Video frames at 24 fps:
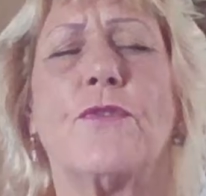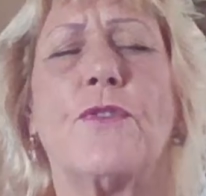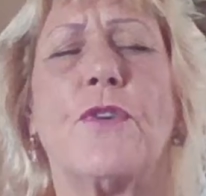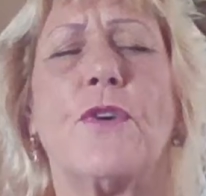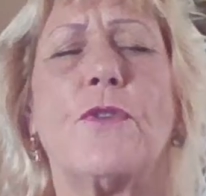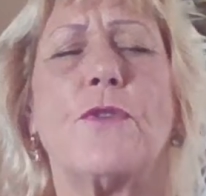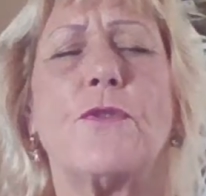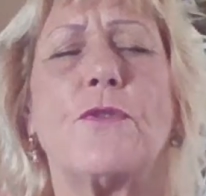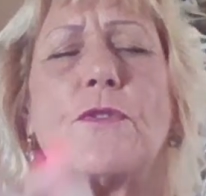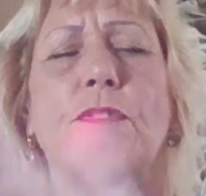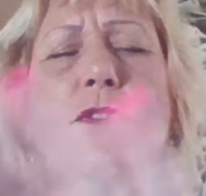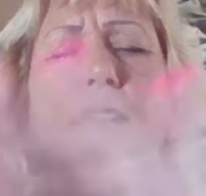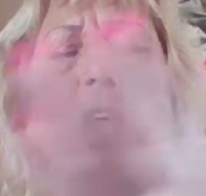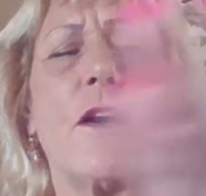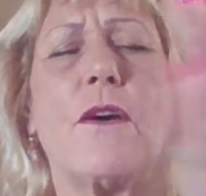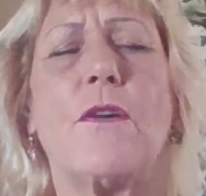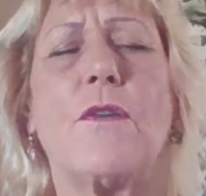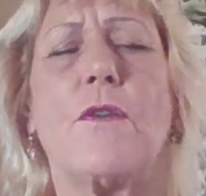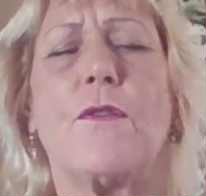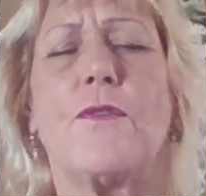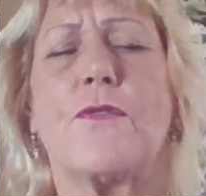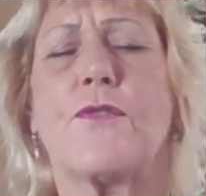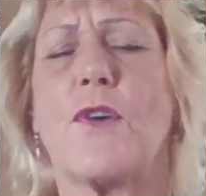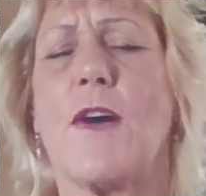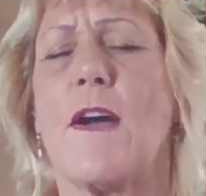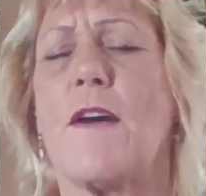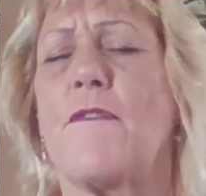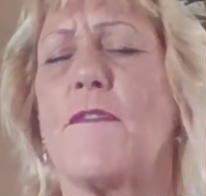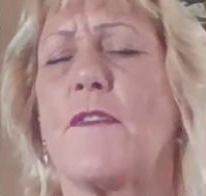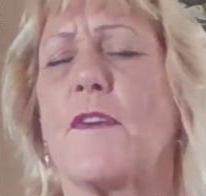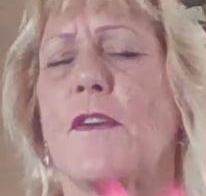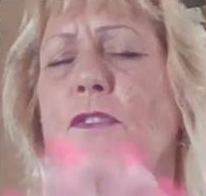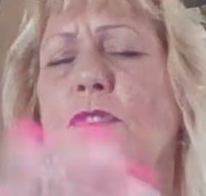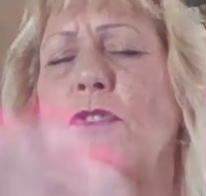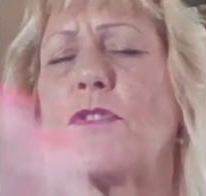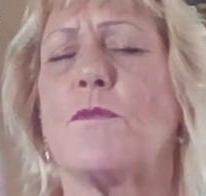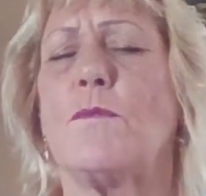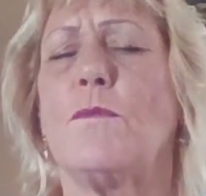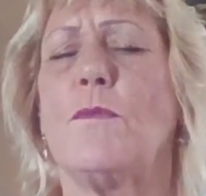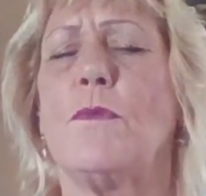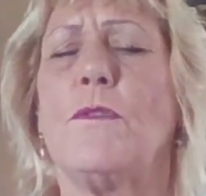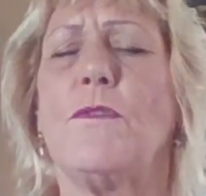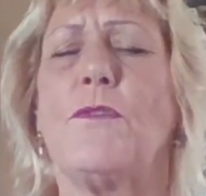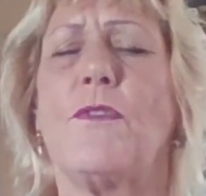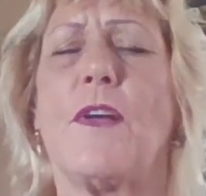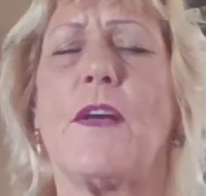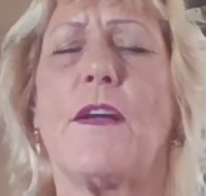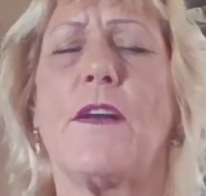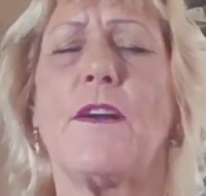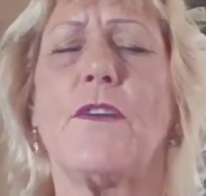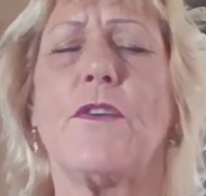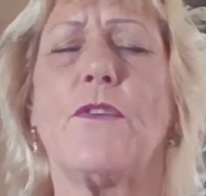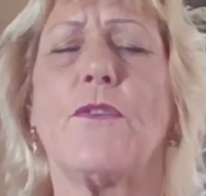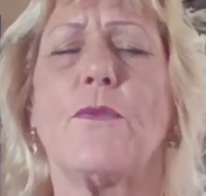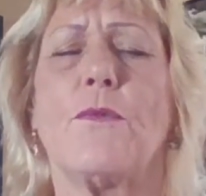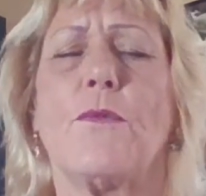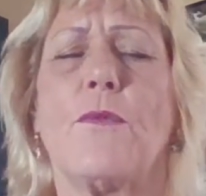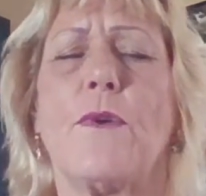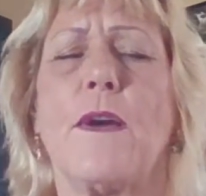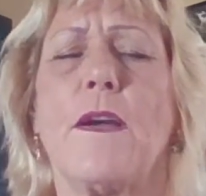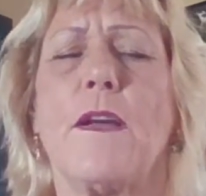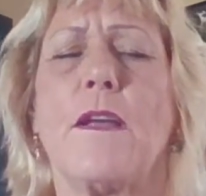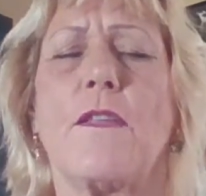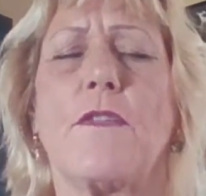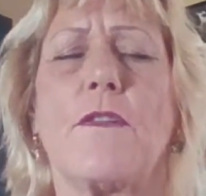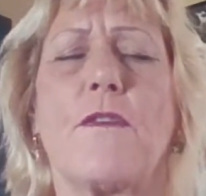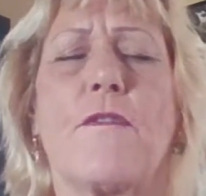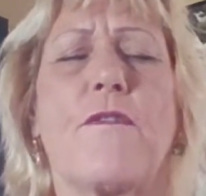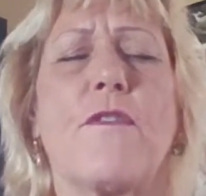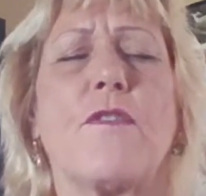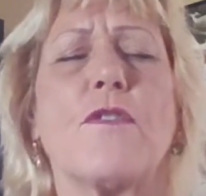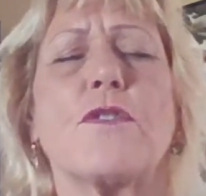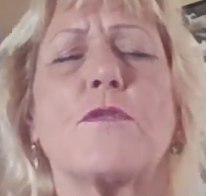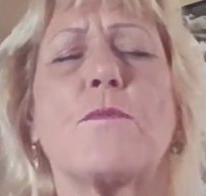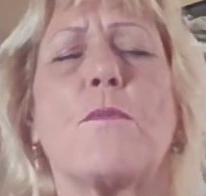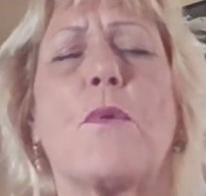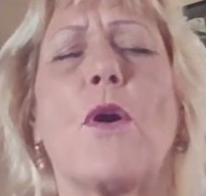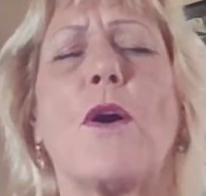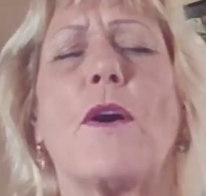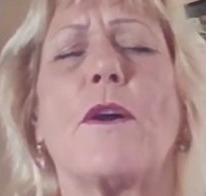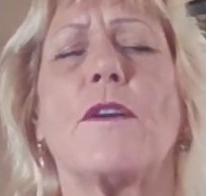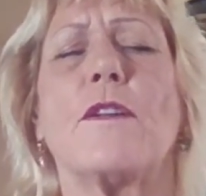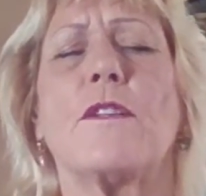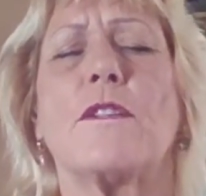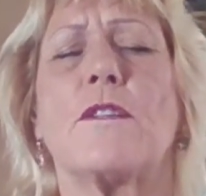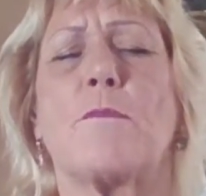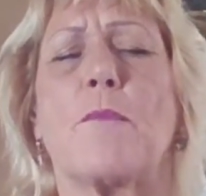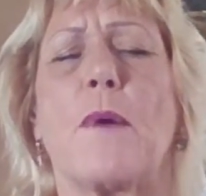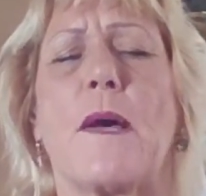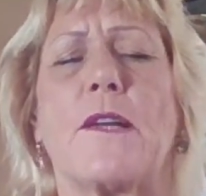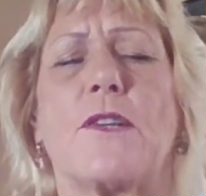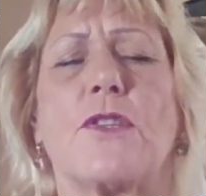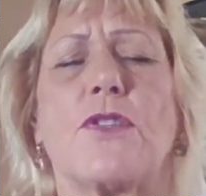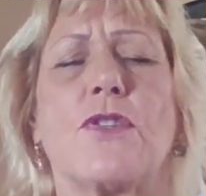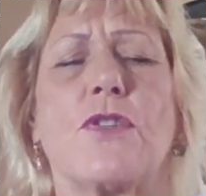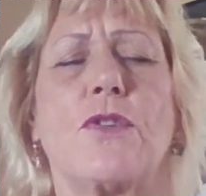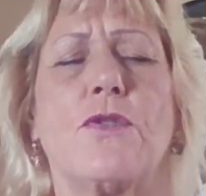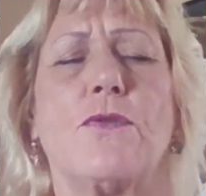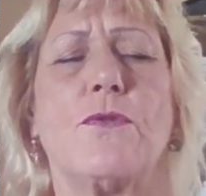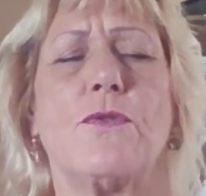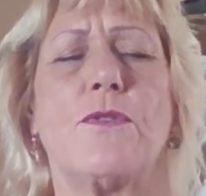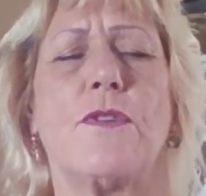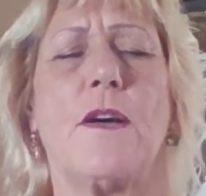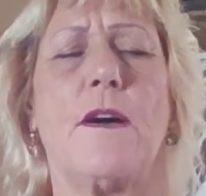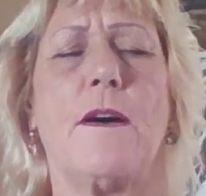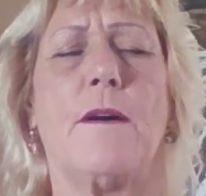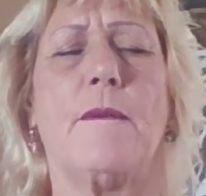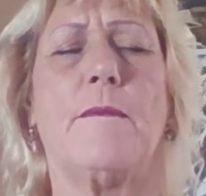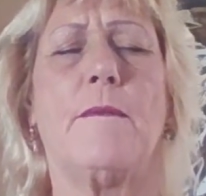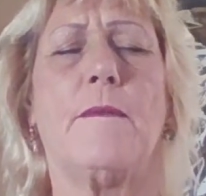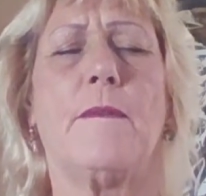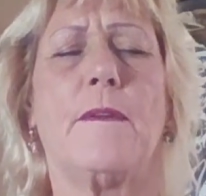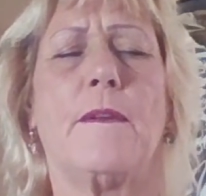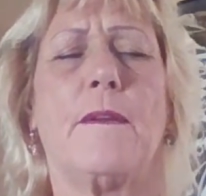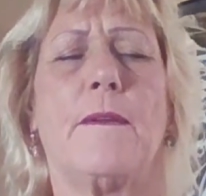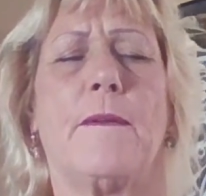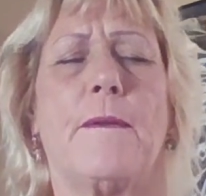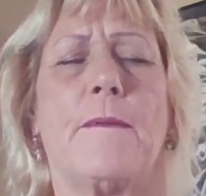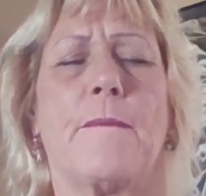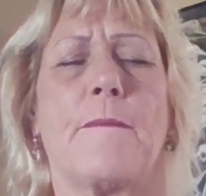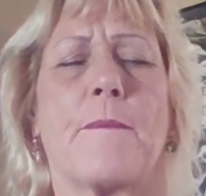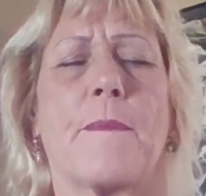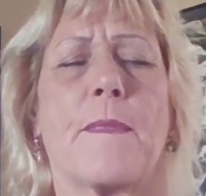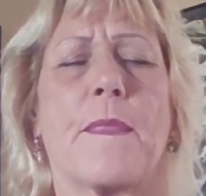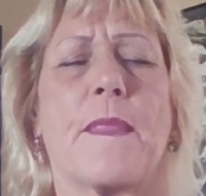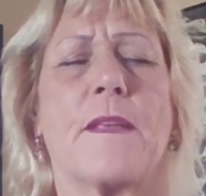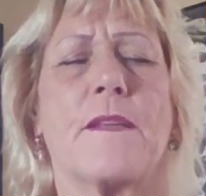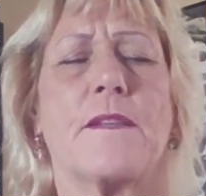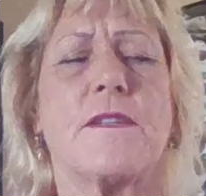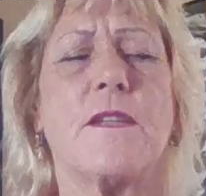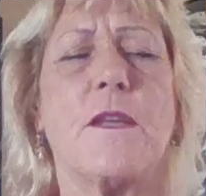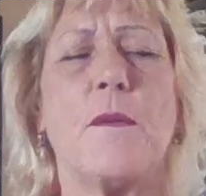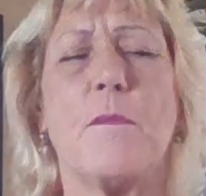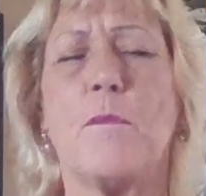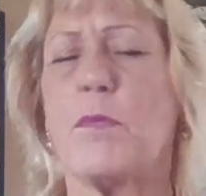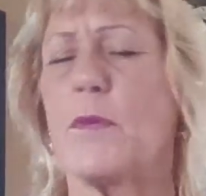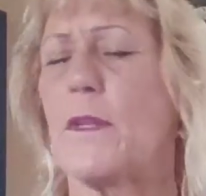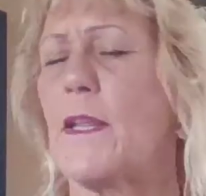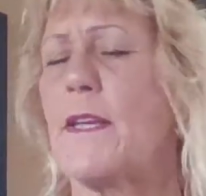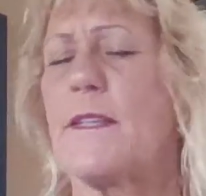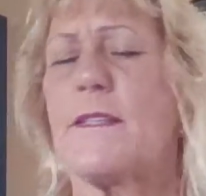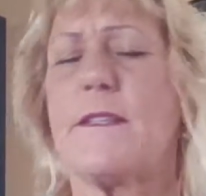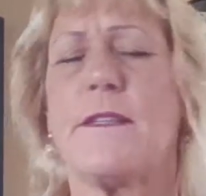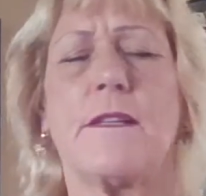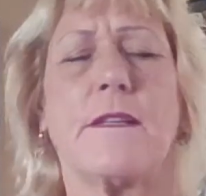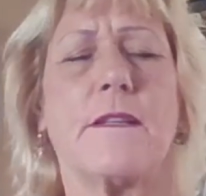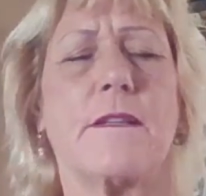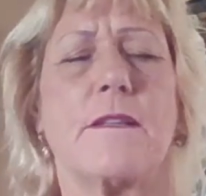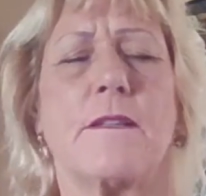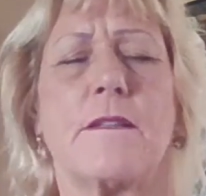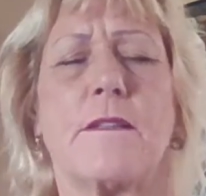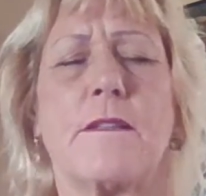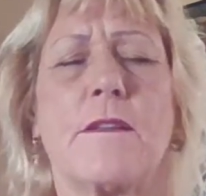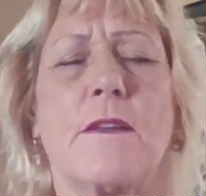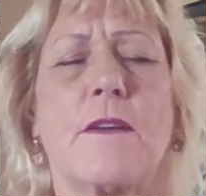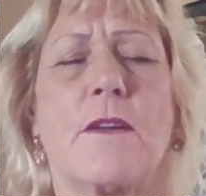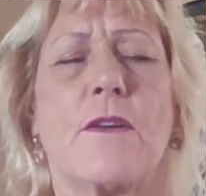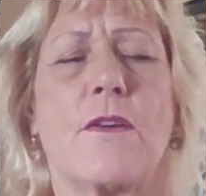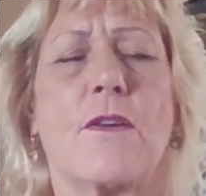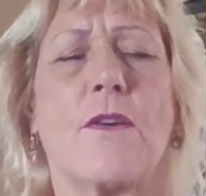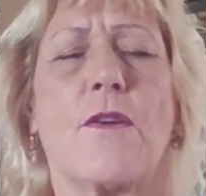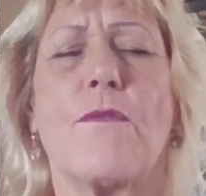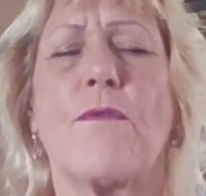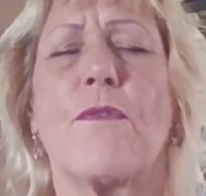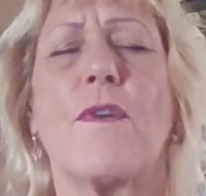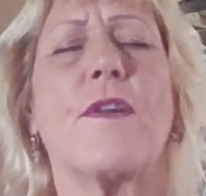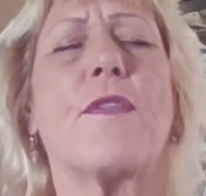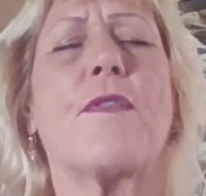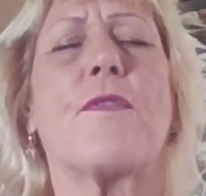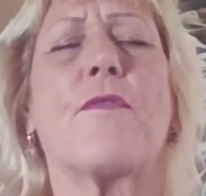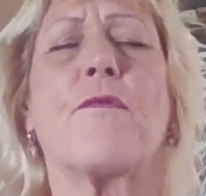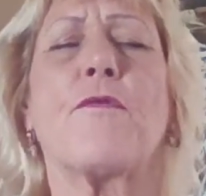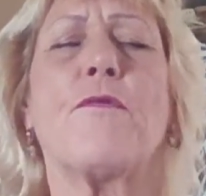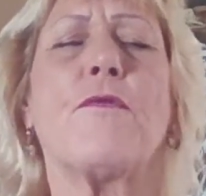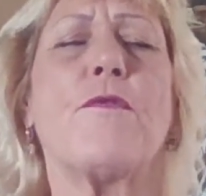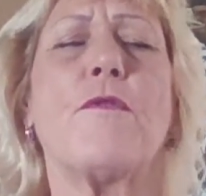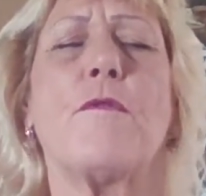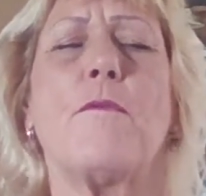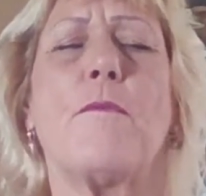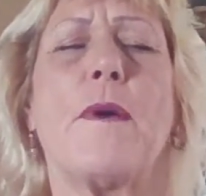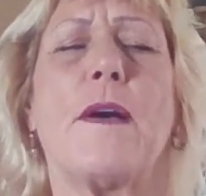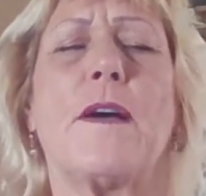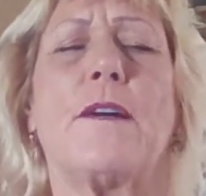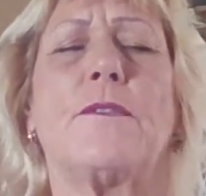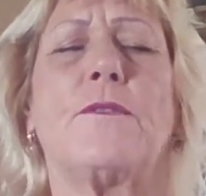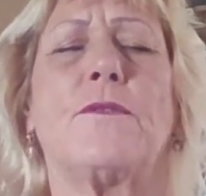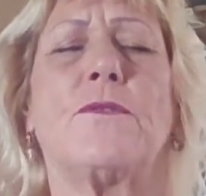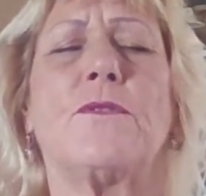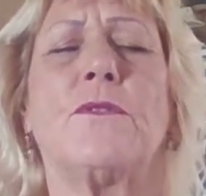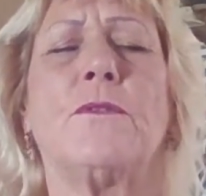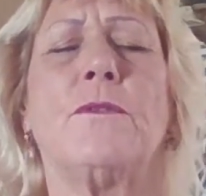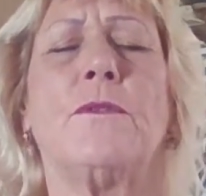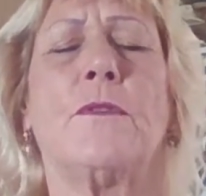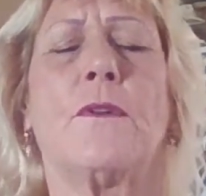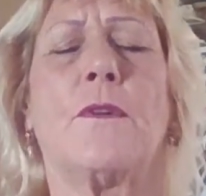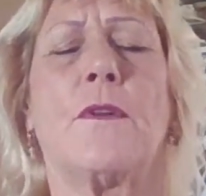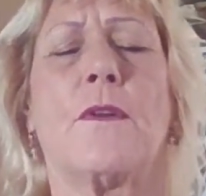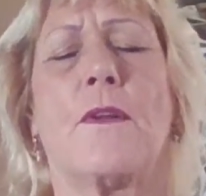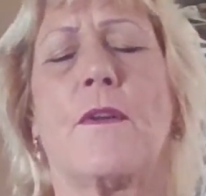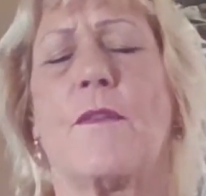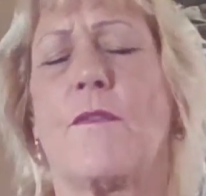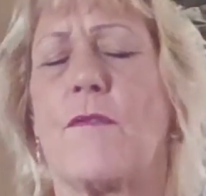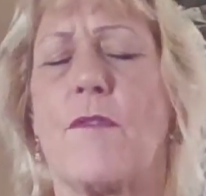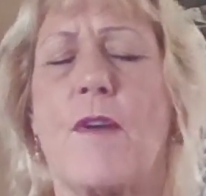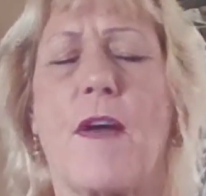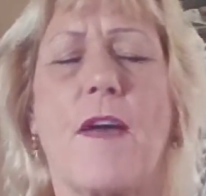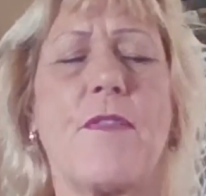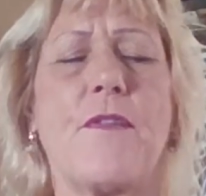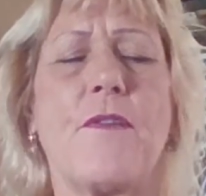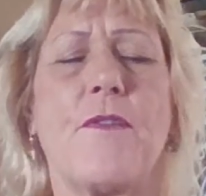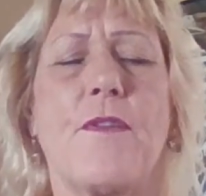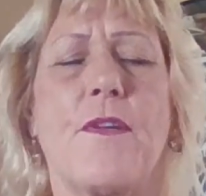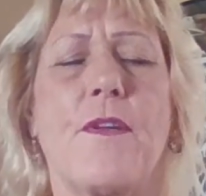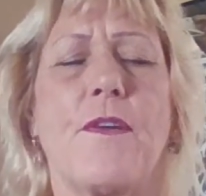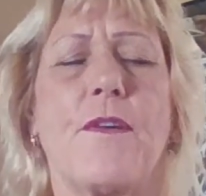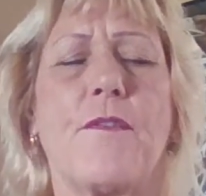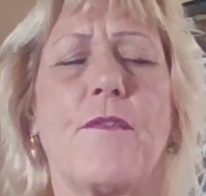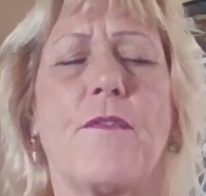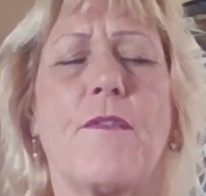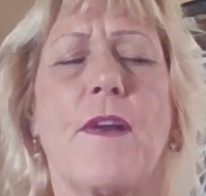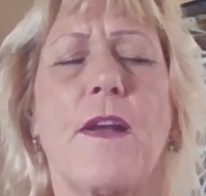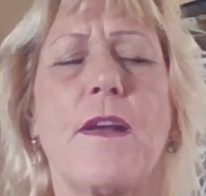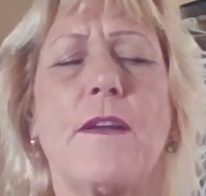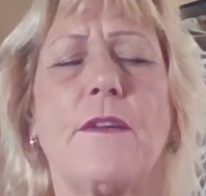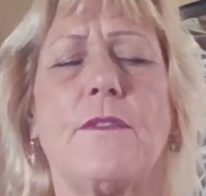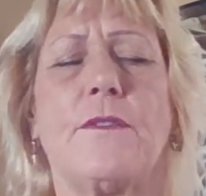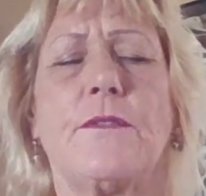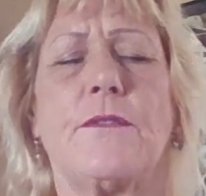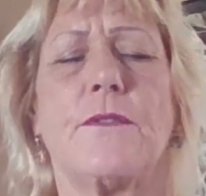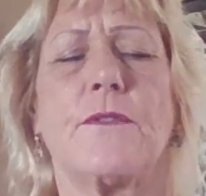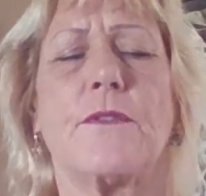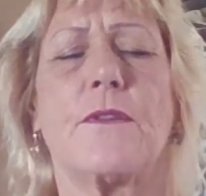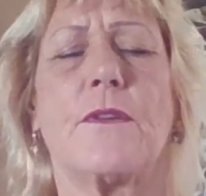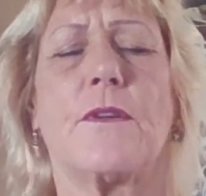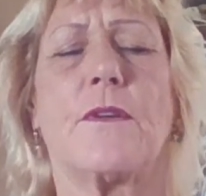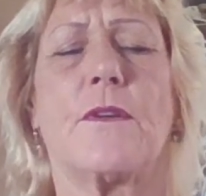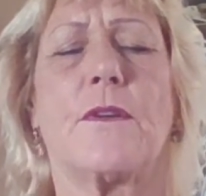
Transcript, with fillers: notice how traffic just moves out of your way. The first parking spot shows up. See blessings go right through the mountain rather than around.